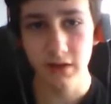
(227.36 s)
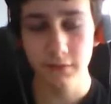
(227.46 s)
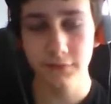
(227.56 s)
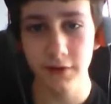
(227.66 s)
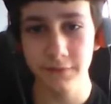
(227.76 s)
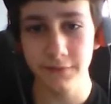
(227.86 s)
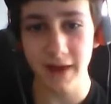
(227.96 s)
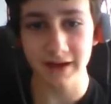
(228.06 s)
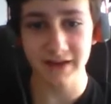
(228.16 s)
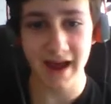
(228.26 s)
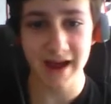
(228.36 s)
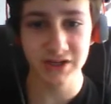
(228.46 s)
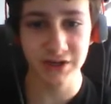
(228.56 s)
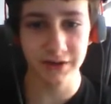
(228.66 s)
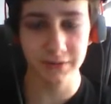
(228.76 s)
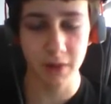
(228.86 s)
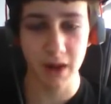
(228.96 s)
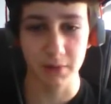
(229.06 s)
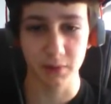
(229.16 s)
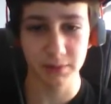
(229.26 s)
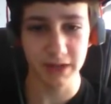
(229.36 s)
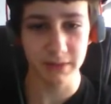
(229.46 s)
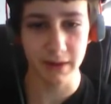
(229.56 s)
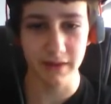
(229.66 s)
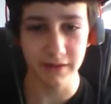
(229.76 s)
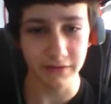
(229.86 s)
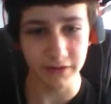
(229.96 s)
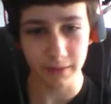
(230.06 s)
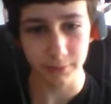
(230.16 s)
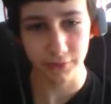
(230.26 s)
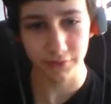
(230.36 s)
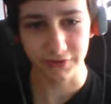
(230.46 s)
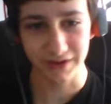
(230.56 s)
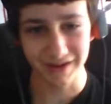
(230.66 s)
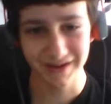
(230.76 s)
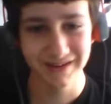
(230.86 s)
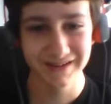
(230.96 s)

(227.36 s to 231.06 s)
Fun fact Ash and his mom are played by the same person.